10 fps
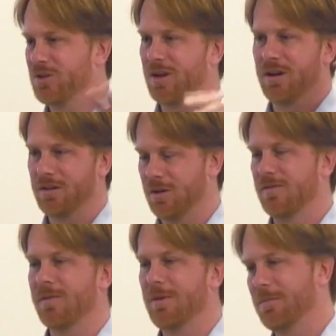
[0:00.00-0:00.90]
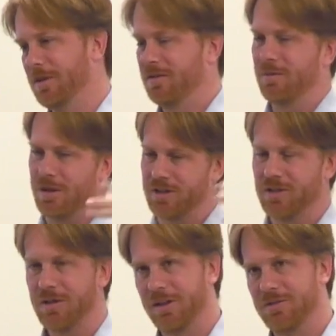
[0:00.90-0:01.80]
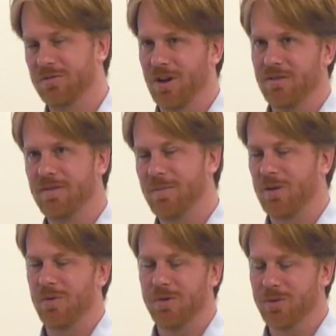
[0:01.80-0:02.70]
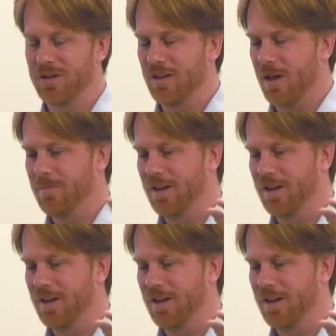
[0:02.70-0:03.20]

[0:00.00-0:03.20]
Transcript: try to learn from them, and you know, honestly, I try to feedback what we're doing to them.